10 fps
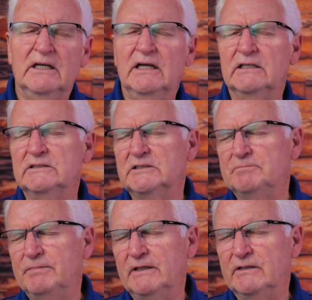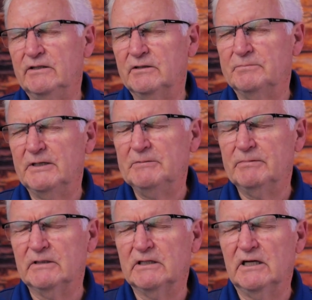and speak to your
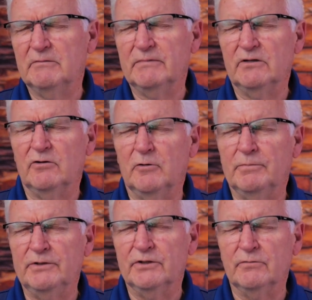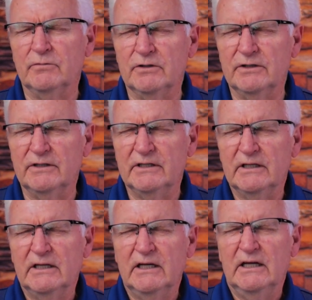people. Come and open your word
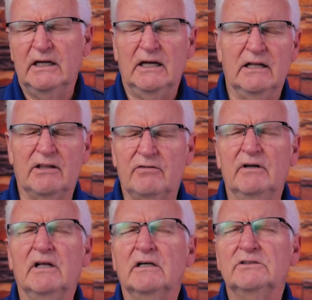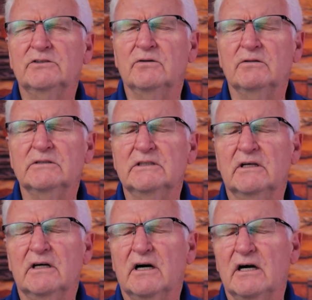and thrill our souls and
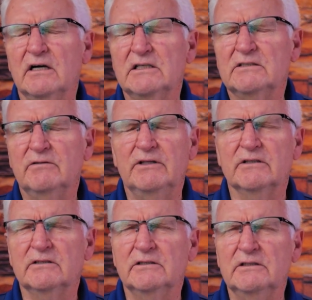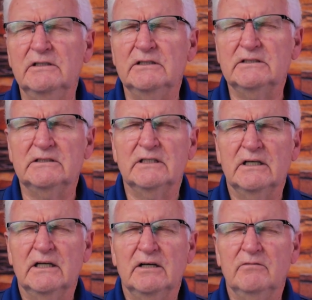our hearts with your goodness,
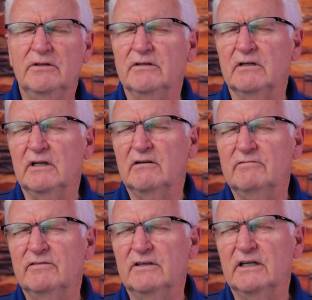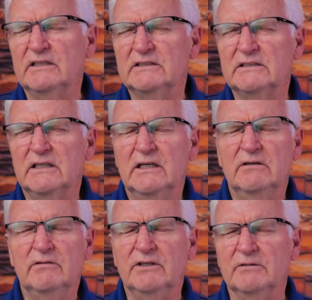with your love for us,
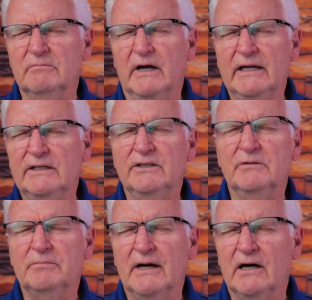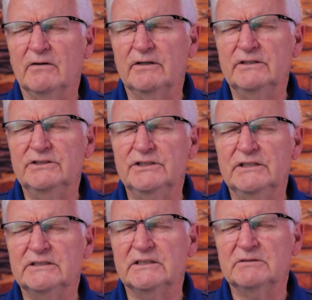with your might and your power in
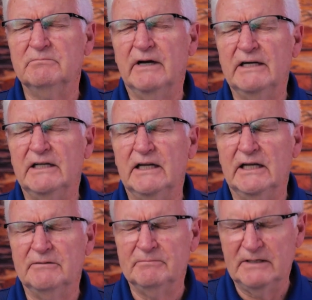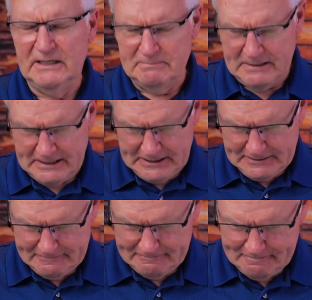Jesus' mighty name. Amen.
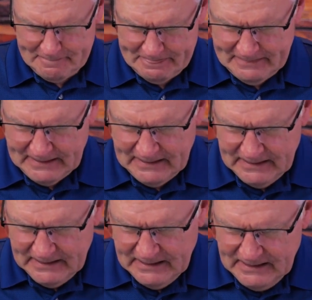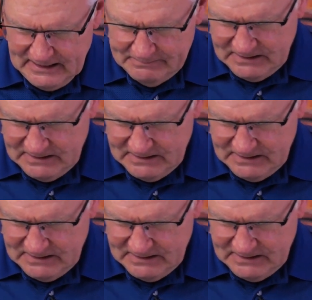I'm